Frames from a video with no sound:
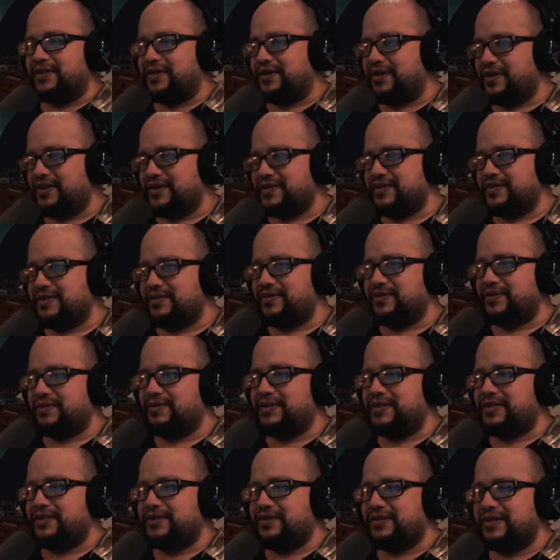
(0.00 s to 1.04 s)
Also,
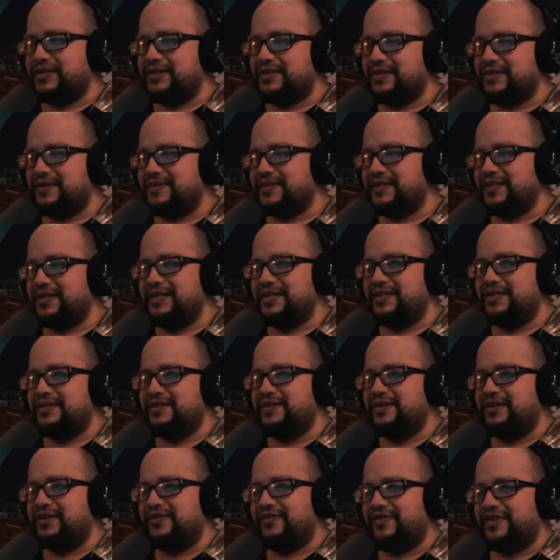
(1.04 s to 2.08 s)
thruster consumption is
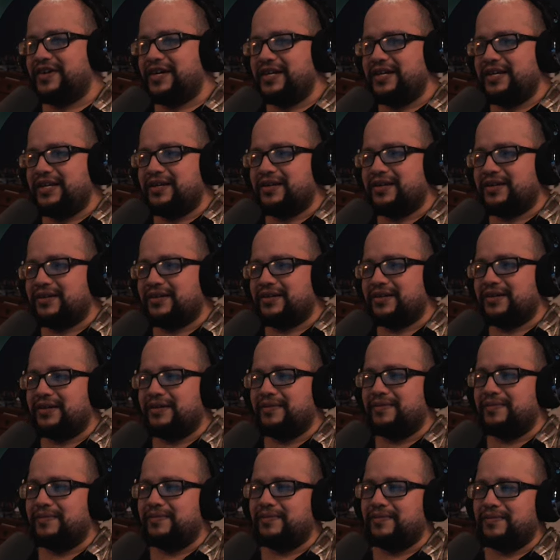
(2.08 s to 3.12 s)
nullified and
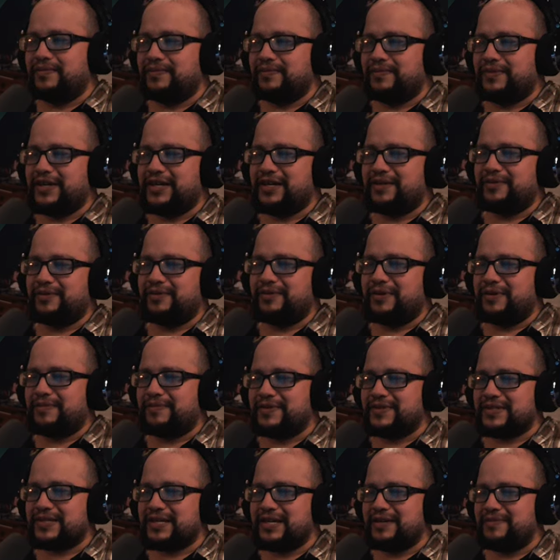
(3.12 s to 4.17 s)
compatible
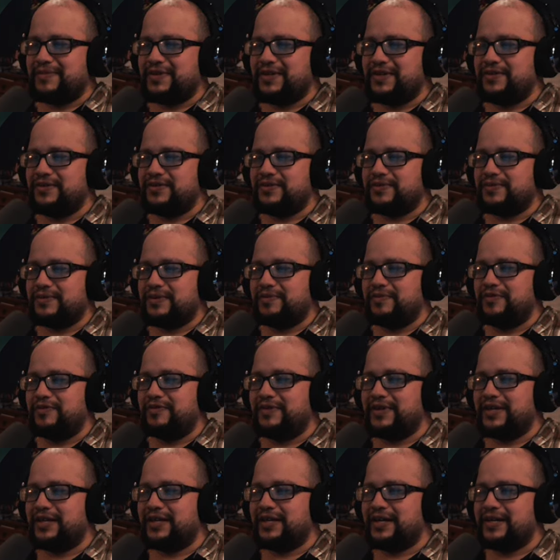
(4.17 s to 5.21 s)
weapons can be used while
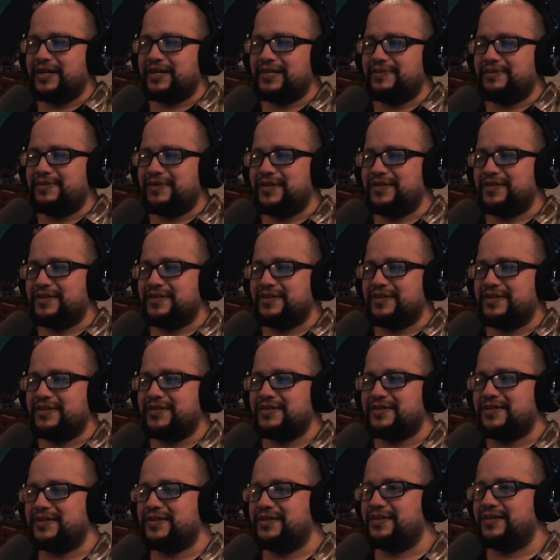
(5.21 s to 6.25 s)
moving at high speed. So this
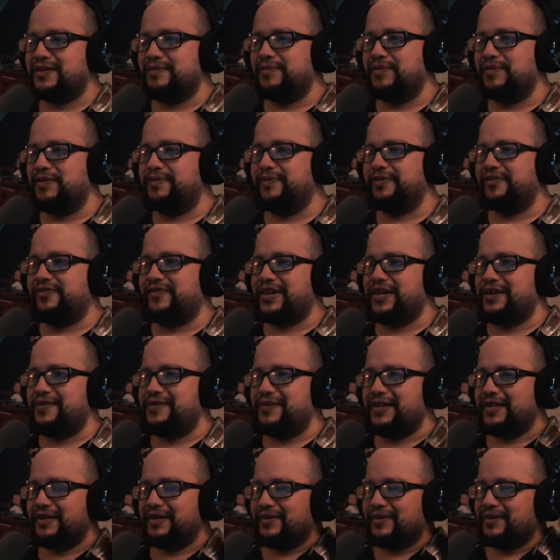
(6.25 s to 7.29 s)
is a mobile
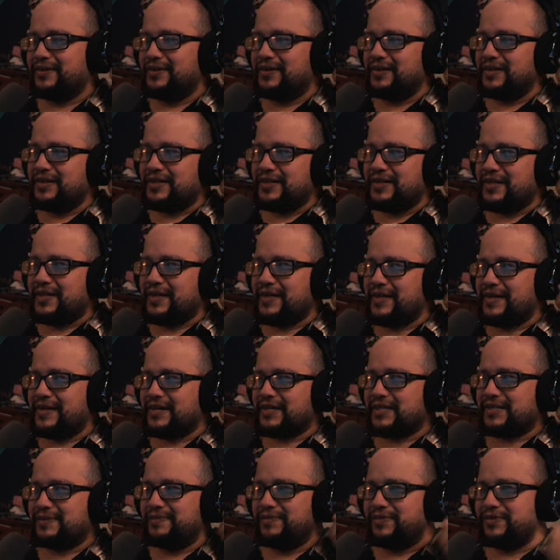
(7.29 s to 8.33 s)
firing
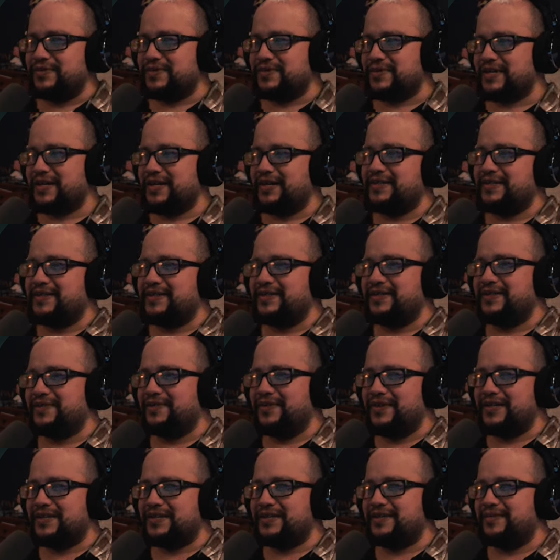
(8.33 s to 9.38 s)
EX boost kind of
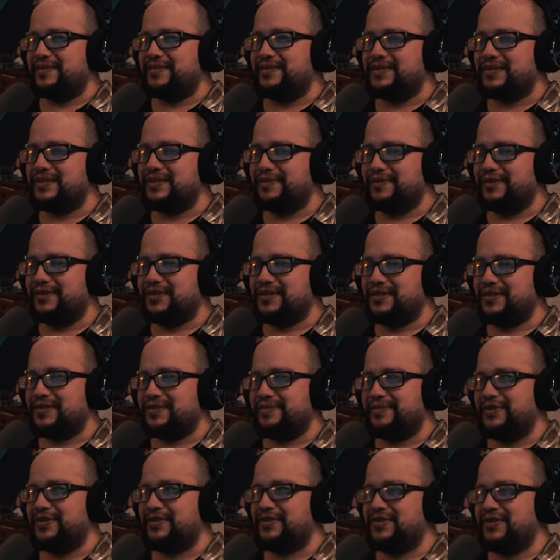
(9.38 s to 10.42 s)
situation, similar to
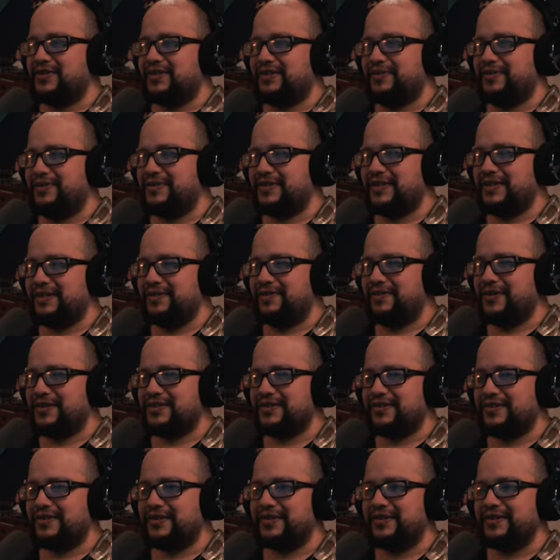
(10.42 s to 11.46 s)
some other stuff that we've seen
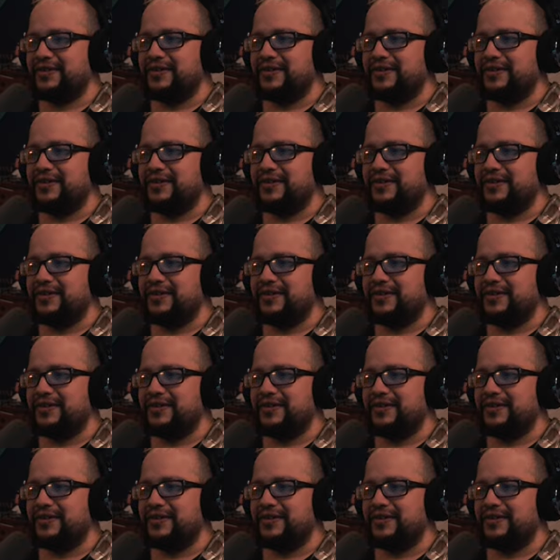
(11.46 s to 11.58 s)
recently.